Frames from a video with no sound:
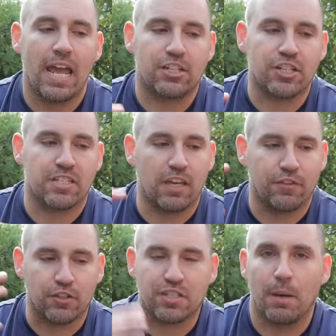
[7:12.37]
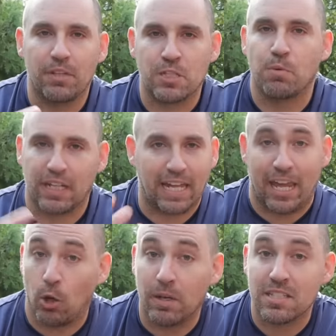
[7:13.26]
It's just, if you're someone that's bringing
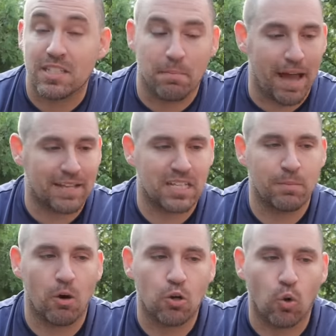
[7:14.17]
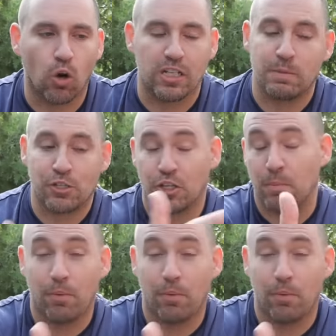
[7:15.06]
ailments to the basketball court, especially on the